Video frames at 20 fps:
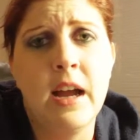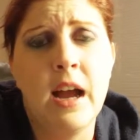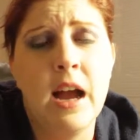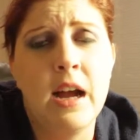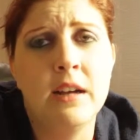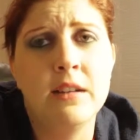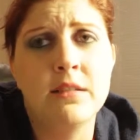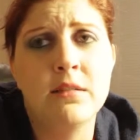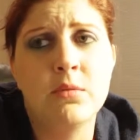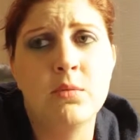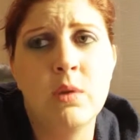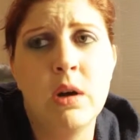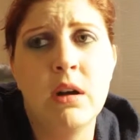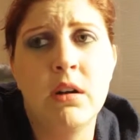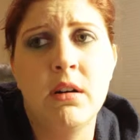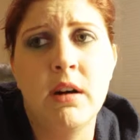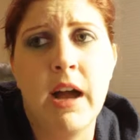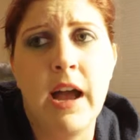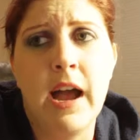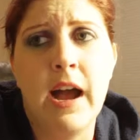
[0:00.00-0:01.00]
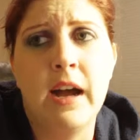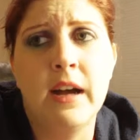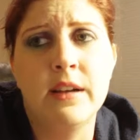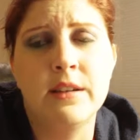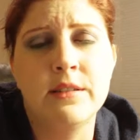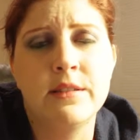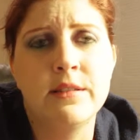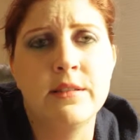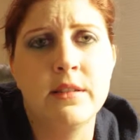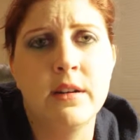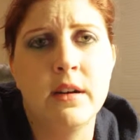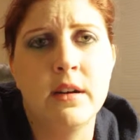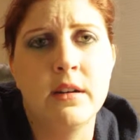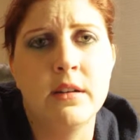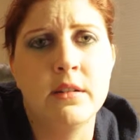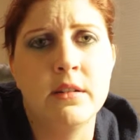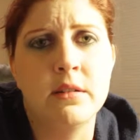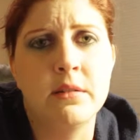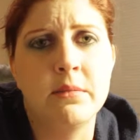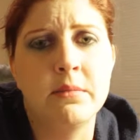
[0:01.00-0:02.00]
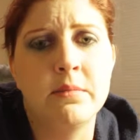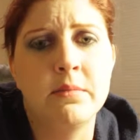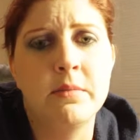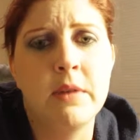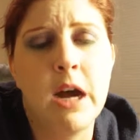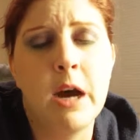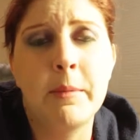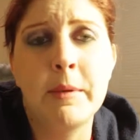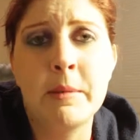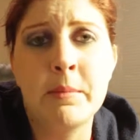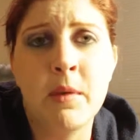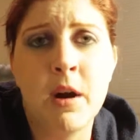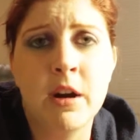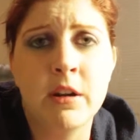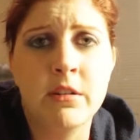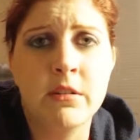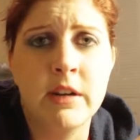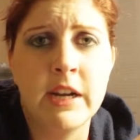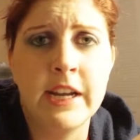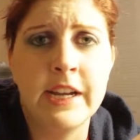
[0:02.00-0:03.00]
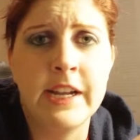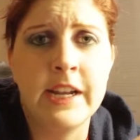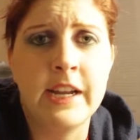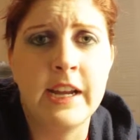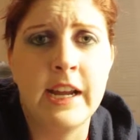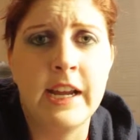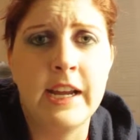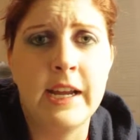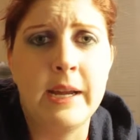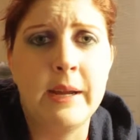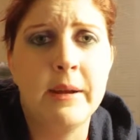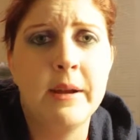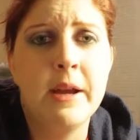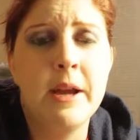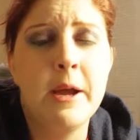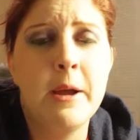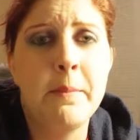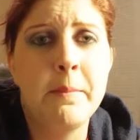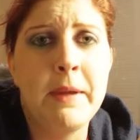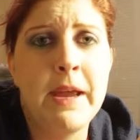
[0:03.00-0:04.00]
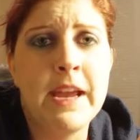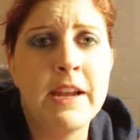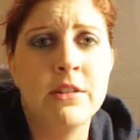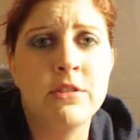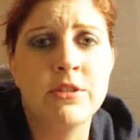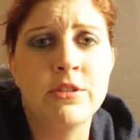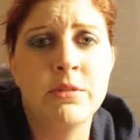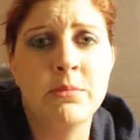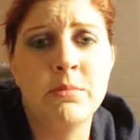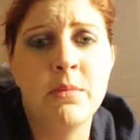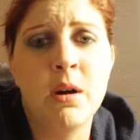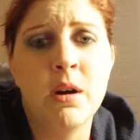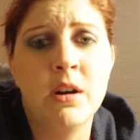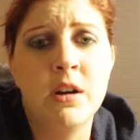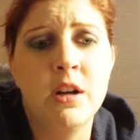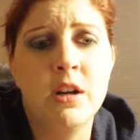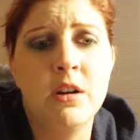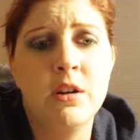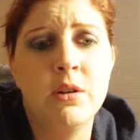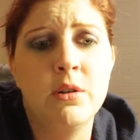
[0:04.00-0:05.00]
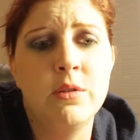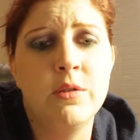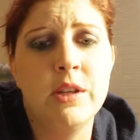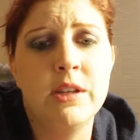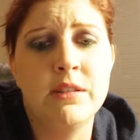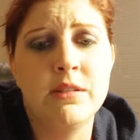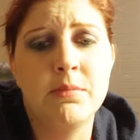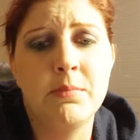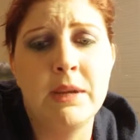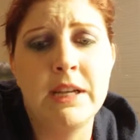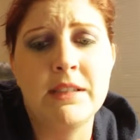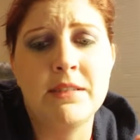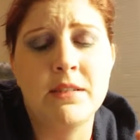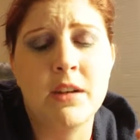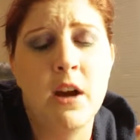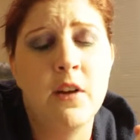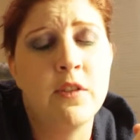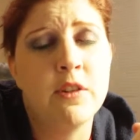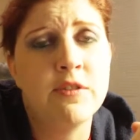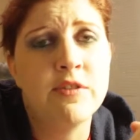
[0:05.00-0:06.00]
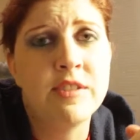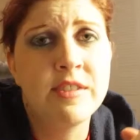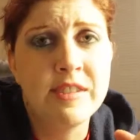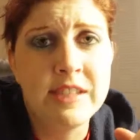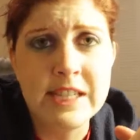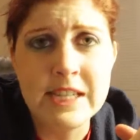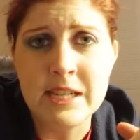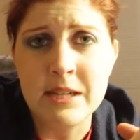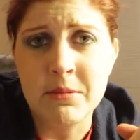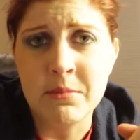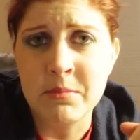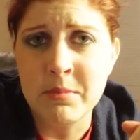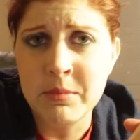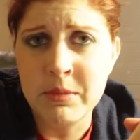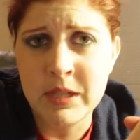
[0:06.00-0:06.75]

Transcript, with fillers: as well as um, I'll be moderating a panel tomorrow that's based off of STEM.